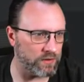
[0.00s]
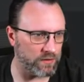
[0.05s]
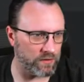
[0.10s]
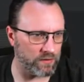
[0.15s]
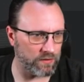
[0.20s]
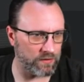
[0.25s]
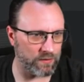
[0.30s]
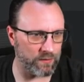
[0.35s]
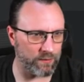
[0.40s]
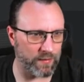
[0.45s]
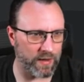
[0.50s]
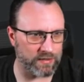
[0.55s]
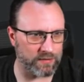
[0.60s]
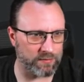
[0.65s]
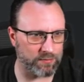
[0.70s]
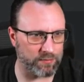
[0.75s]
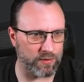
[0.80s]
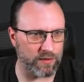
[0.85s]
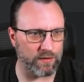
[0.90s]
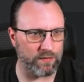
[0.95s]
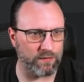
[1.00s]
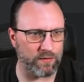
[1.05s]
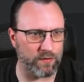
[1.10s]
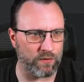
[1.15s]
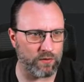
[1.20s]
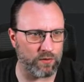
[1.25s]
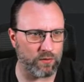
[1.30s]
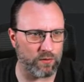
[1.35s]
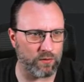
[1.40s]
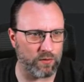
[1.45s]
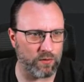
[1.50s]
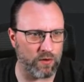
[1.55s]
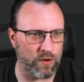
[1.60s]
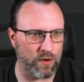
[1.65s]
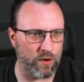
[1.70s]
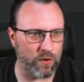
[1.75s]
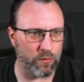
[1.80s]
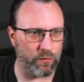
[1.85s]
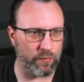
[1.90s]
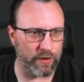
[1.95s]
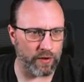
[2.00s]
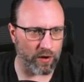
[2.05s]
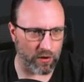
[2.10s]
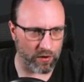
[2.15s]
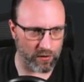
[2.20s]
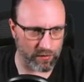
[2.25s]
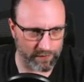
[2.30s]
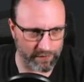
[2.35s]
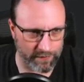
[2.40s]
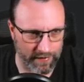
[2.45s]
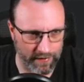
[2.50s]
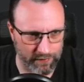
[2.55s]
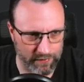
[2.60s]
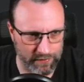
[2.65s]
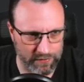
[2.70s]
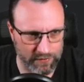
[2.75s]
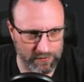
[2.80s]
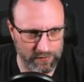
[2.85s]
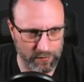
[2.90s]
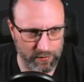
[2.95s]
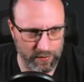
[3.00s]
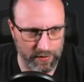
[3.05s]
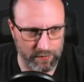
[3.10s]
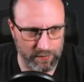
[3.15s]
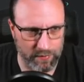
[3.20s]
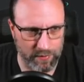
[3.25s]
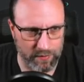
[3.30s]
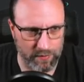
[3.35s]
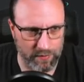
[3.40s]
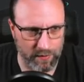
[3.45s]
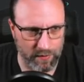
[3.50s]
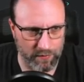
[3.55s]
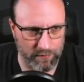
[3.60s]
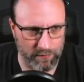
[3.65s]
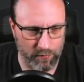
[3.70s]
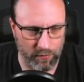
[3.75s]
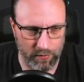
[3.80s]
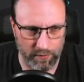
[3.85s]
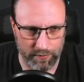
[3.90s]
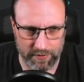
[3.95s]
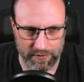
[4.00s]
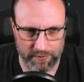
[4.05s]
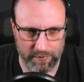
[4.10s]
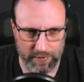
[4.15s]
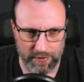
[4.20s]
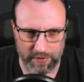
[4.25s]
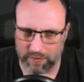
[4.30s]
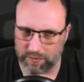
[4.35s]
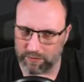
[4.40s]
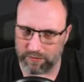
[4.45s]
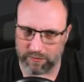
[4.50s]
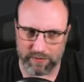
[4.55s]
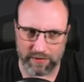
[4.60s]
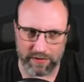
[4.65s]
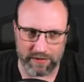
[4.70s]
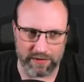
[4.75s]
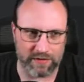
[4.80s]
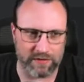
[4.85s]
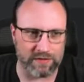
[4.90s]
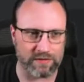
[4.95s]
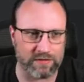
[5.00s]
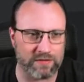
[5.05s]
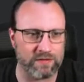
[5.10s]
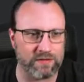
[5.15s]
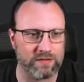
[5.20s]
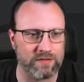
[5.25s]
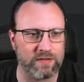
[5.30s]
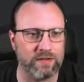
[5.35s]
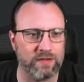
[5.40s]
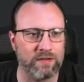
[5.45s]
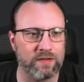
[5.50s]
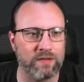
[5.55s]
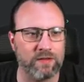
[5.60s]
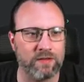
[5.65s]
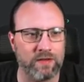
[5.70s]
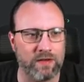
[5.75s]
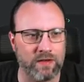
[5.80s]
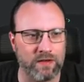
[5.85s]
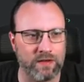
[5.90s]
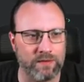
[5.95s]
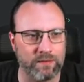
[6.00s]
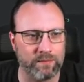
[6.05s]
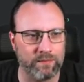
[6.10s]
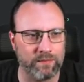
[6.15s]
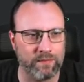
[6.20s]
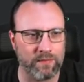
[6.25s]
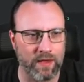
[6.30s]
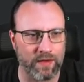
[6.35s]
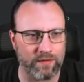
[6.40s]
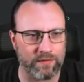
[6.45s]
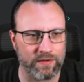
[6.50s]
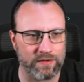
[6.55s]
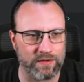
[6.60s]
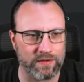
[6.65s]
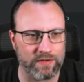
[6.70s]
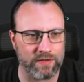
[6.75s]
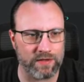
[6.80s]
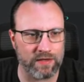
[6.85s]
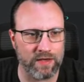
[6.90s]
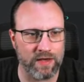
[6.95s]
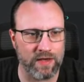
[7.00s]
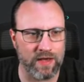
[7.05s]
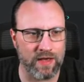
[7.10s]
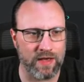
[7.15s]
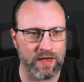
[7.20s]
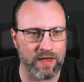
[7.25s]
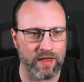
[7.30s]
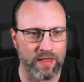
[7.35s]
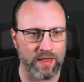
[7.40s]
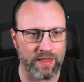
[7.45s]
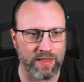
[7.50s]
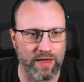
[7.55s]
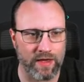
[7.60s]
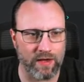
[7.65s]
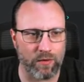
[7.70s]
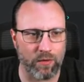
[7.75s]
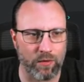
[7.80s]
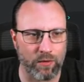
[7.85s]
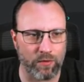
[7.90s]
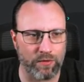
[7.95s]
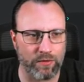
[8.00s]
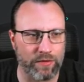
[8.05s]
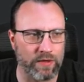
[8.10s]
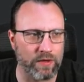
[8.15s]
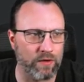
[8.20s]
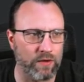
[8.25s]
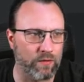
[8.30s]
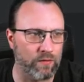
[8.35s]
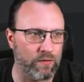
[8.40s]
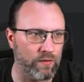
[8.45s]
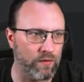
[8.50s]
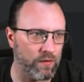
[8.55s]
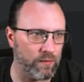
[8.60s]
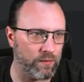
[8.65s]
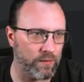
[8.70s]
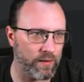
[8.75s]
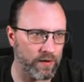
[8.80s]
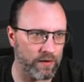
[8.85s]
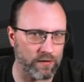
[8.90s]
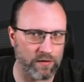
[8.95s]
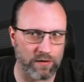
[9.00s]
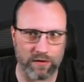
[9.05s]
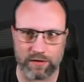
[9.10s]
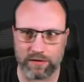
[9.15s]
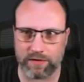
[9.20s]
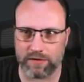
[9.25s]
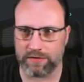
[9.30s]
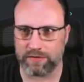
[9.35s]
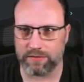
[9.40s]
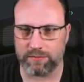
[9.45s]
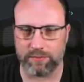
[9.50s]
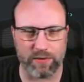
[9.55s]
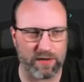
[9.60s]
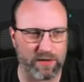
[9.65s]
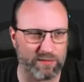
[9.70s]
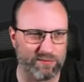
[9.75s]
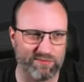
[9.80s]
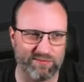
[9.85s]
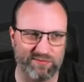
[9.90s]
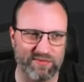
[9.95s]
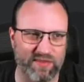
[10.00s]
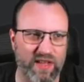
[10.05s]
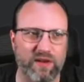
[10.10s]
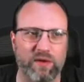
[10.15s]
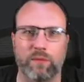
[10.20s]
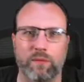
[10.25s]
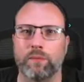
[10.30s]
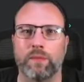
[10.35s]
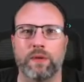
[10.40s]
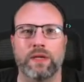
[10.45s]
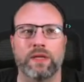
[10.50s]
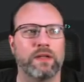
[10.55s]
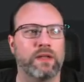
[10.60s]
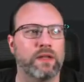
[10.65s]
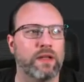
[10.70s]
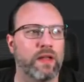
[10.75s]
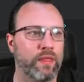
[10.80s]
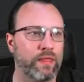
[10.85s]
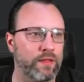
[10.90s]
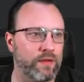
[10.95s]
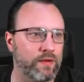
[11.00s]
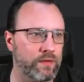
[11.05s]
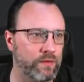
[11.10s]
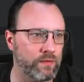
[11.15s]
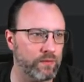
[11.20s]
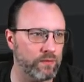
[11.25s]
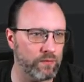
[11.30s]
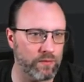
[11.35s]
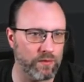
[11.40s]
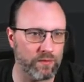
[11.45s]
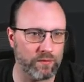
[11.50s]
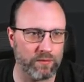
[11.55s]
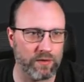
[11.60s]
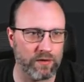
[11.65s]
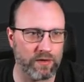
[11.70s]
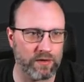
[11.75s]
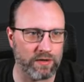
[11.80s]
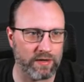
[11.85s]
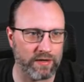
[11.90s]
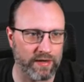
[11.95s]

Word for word: to look at the match preview. We are favorites to win, but our form has been inconsistent, obviously. They hold the overall record on us, but that don't mean nothing. We're going to